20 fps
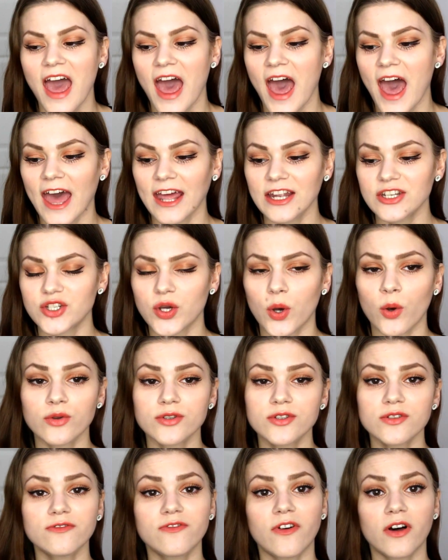And
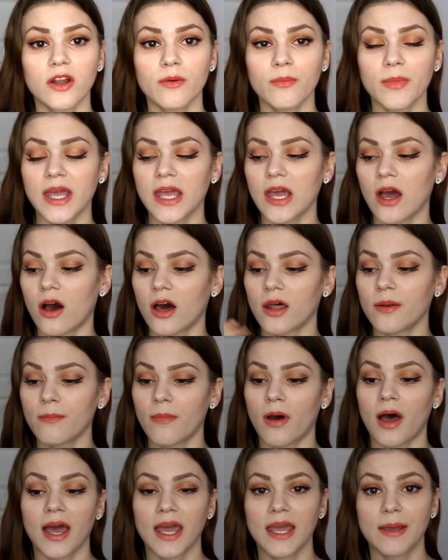also follow me on
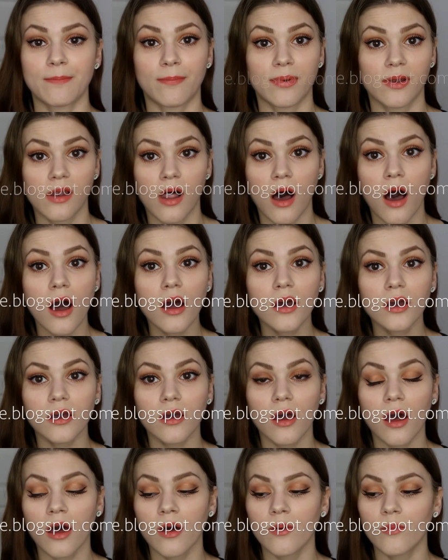my blog
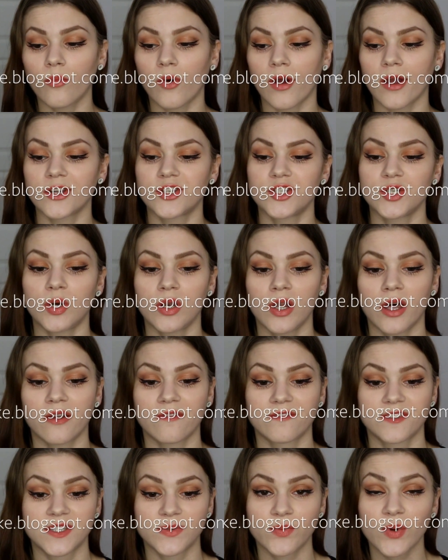where I do a lot
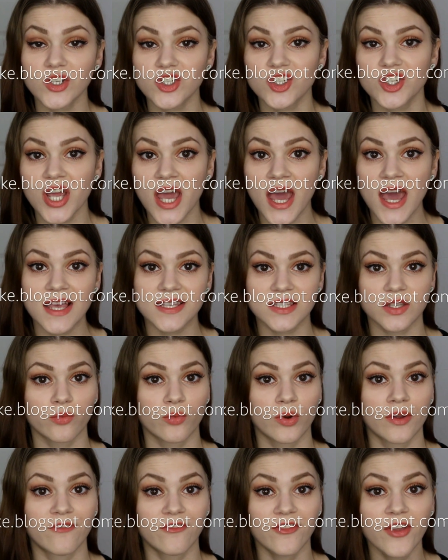of swatches
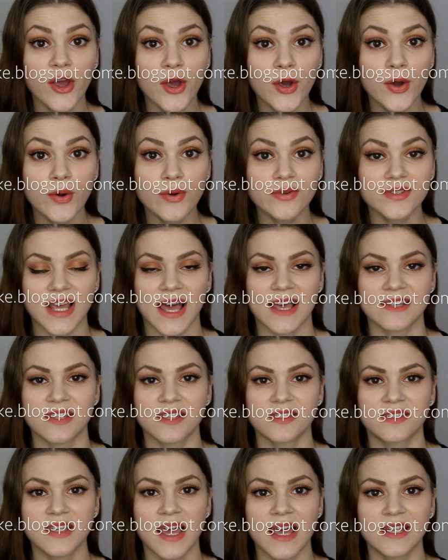and reviews. As
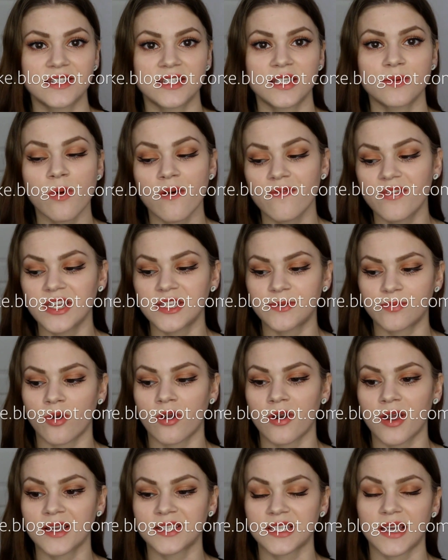I said, some of these
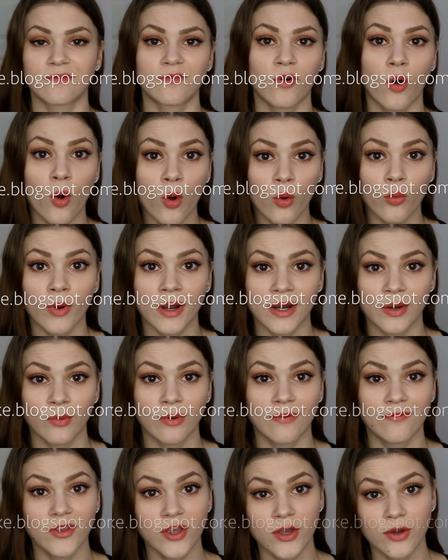products I've already
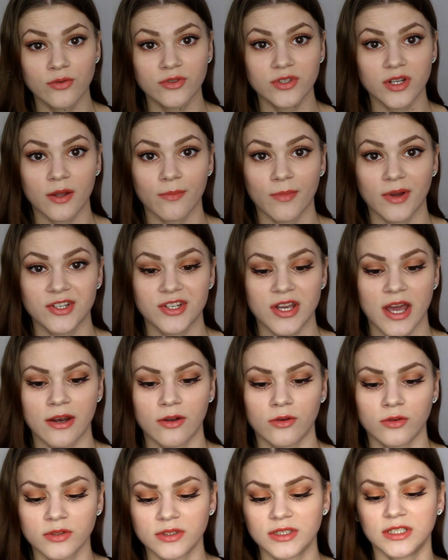reviewed on my
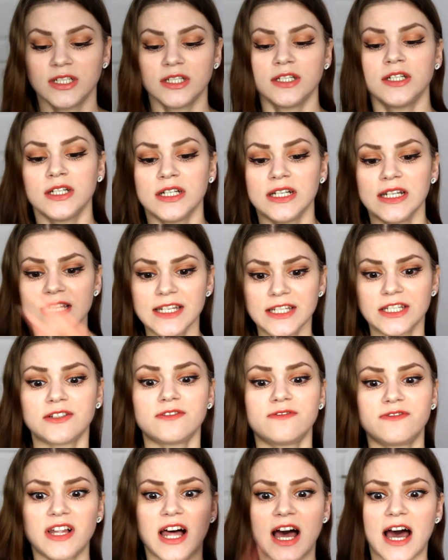channel. Little
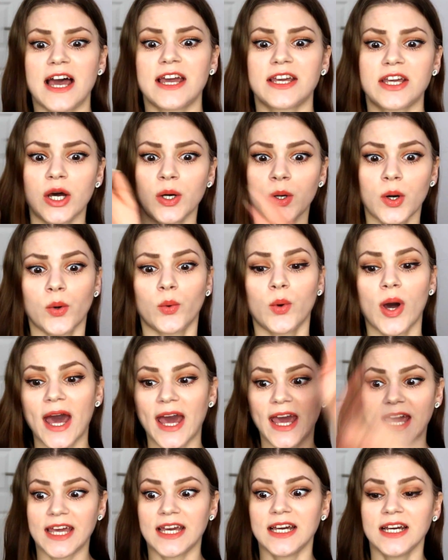fly, go
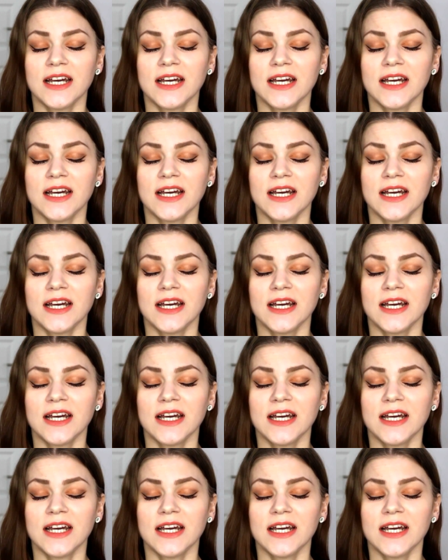away!